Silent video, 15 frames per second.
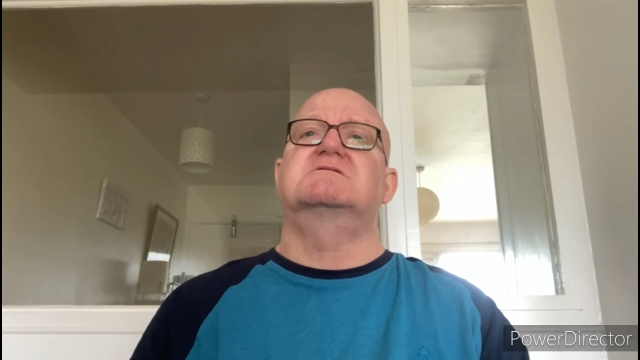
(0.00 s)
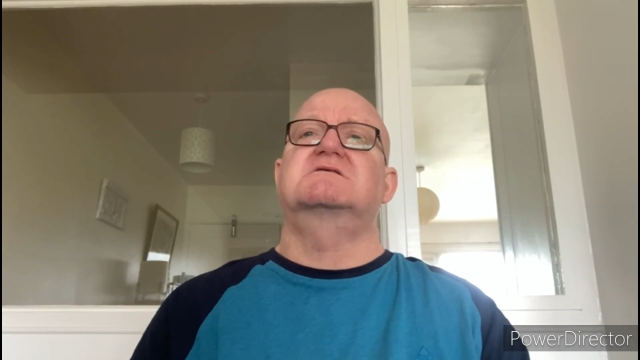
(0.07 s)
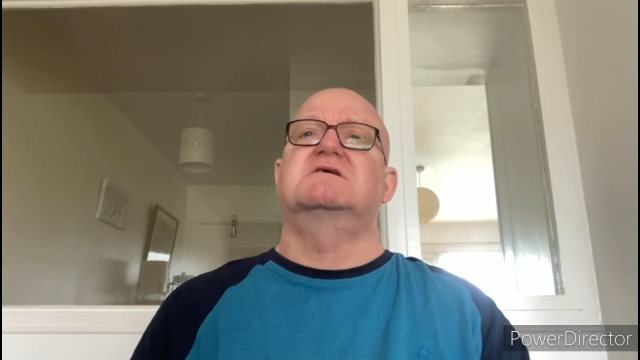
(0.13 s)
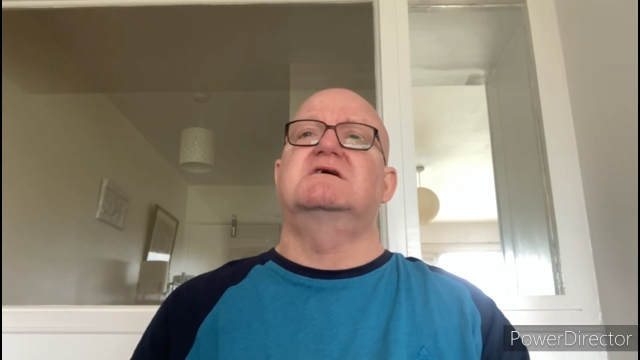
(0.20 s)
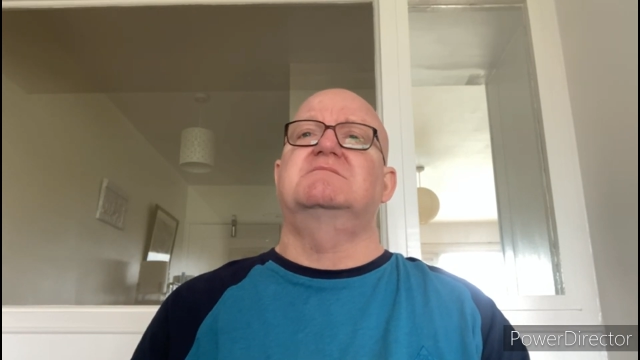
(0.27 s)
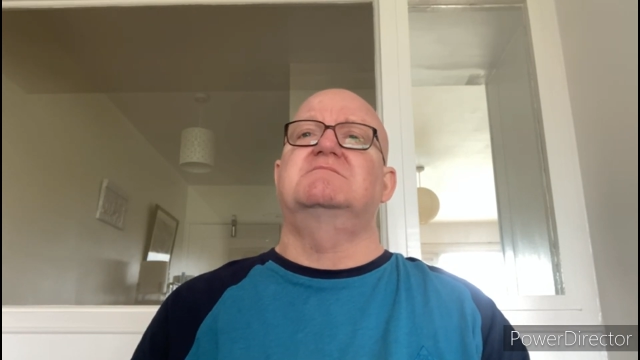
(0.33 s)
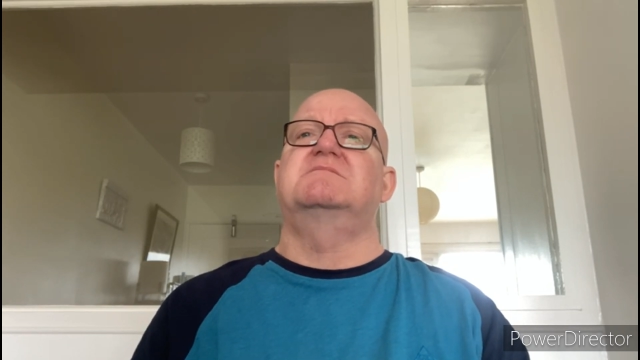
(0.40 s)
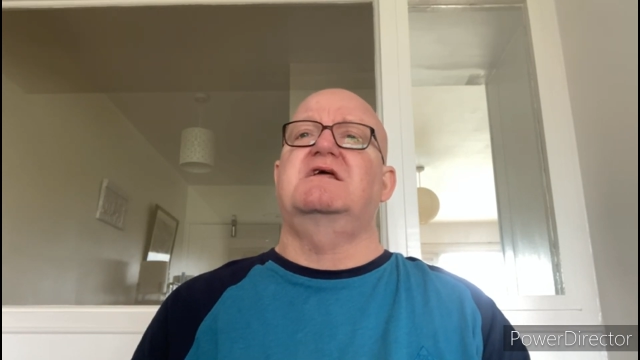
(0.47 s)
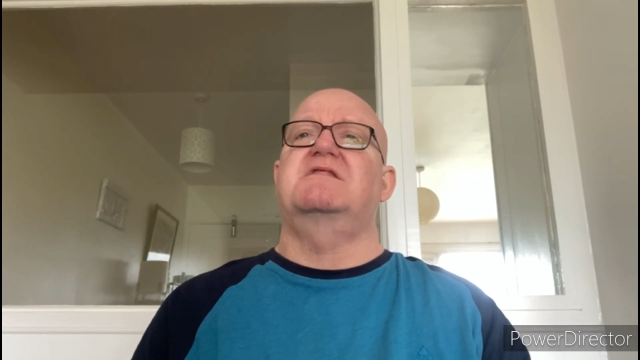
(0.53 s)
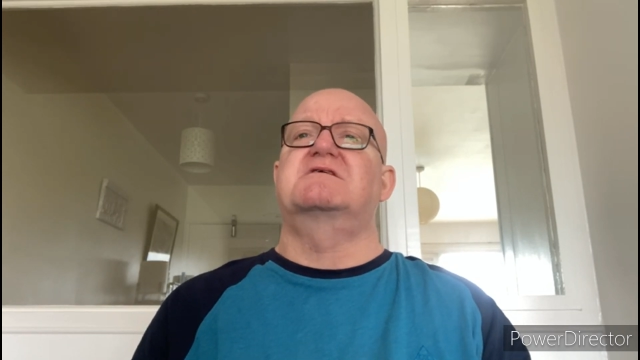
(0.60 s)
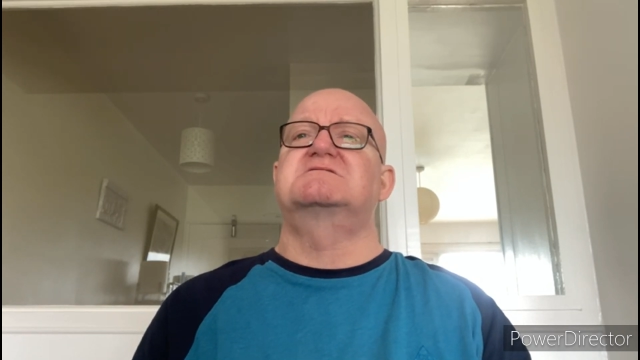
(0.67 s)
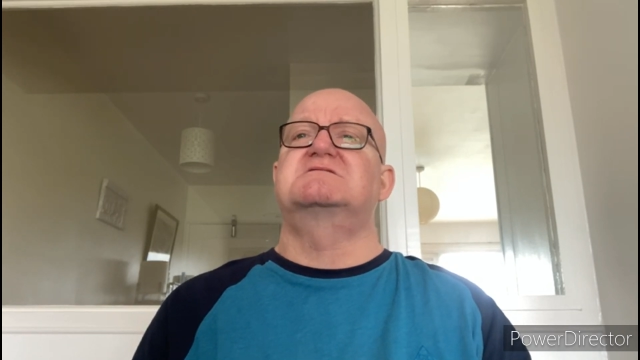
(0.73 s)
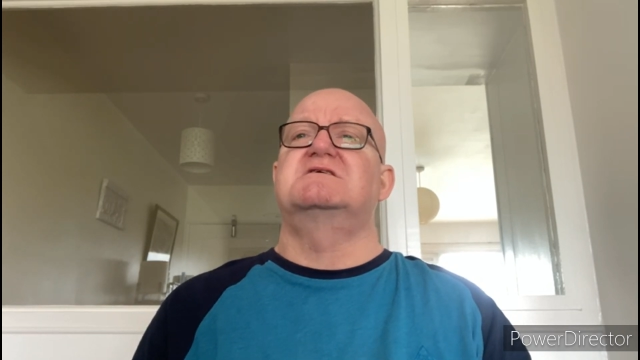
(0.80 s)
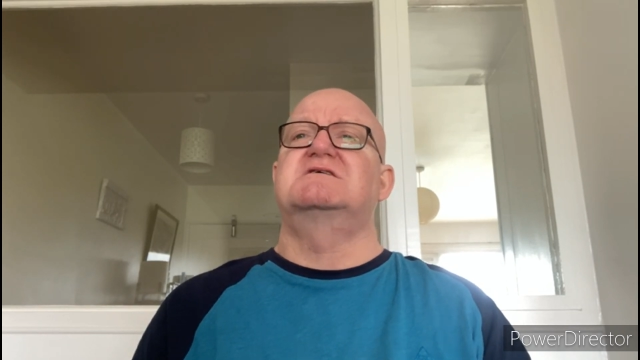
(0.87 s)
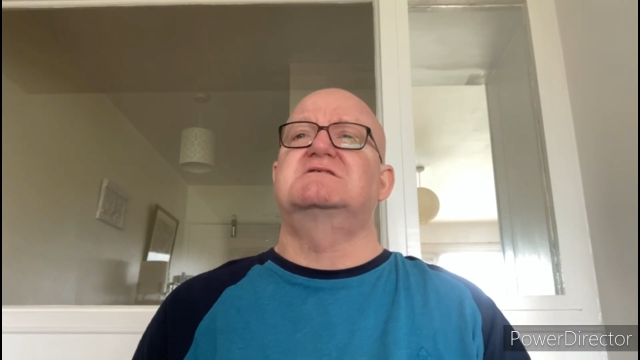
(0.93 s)
Neither
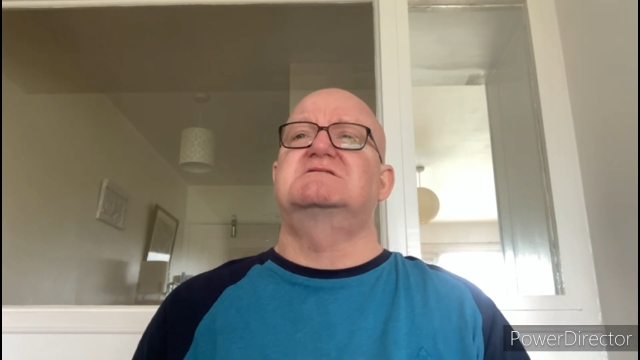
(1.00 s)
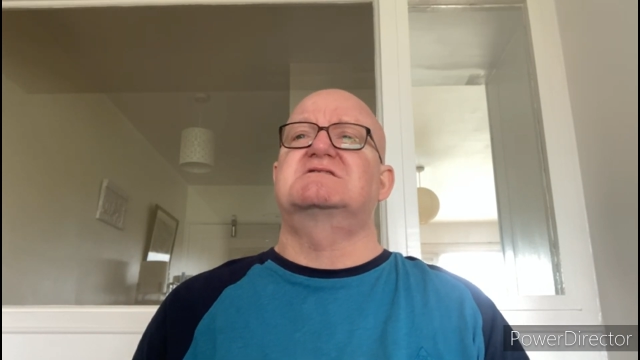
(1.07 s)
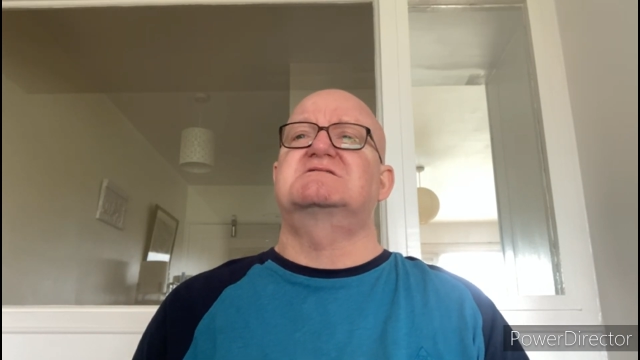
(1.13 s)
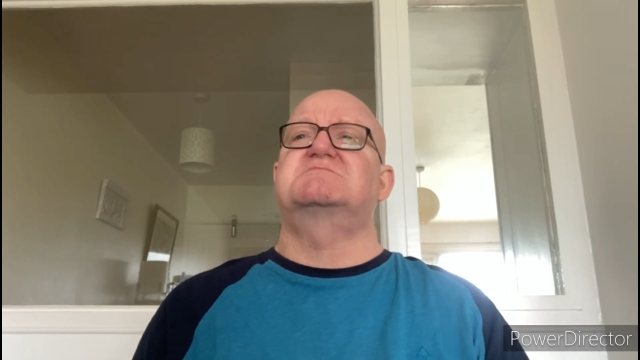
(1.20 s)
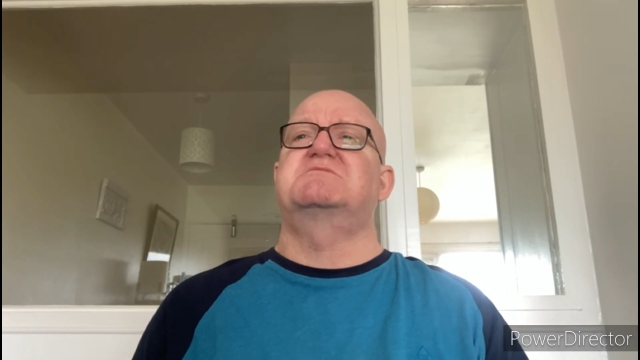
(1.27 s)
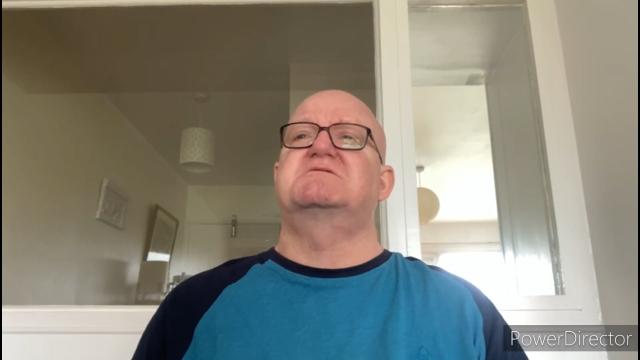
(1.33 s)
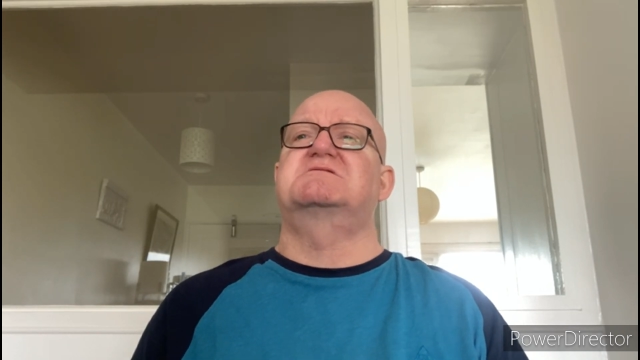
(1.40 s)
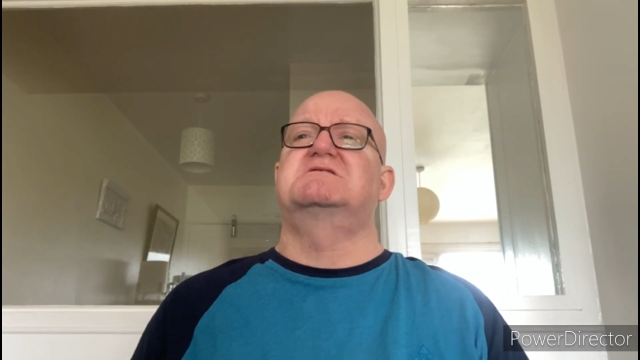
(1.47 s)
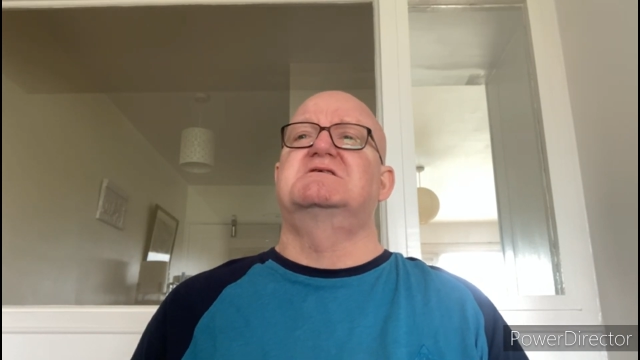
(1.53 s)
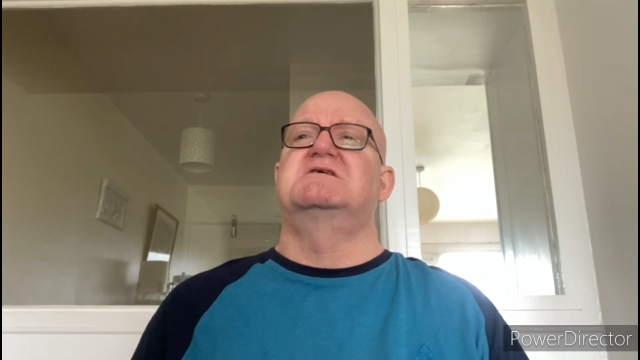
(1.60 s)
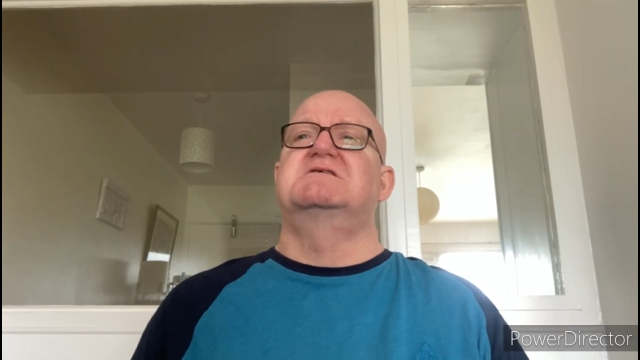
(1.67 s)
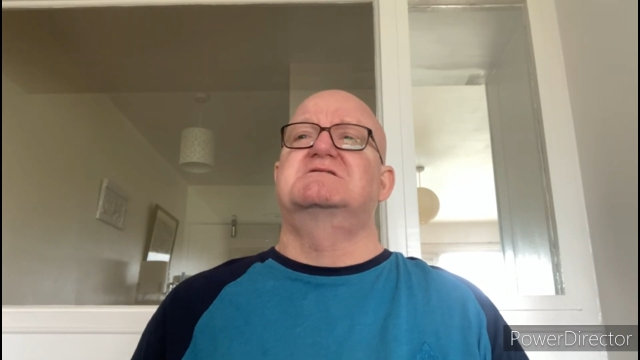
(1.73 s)
side desperate